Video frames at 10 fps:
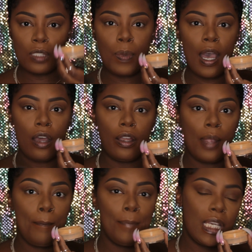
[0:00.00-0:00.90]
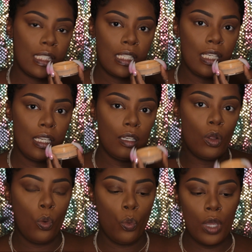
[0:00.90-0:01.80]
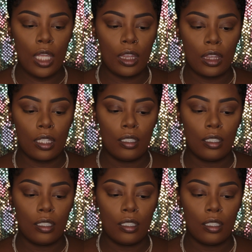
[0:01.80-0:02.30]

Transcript: powder and mixing it with